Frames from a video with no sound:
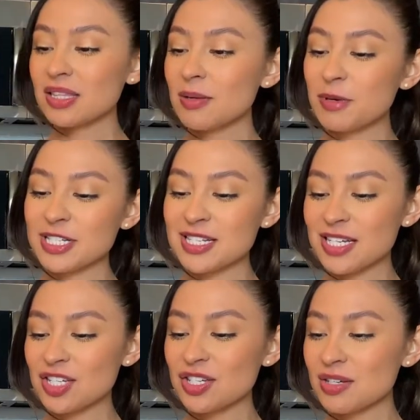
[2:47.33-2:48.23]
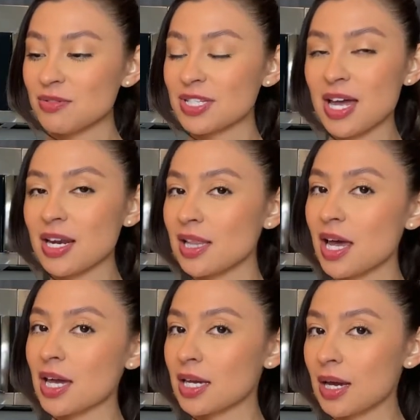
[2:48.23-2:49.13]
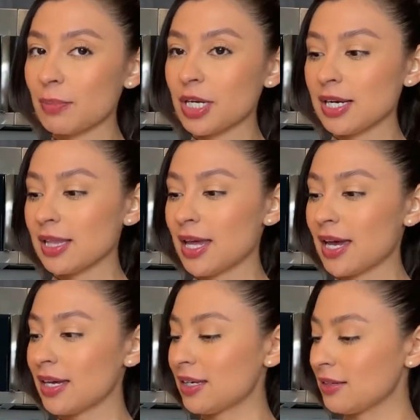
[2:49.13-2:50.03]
The presentation, it was kind of like, I'm not gonna lie,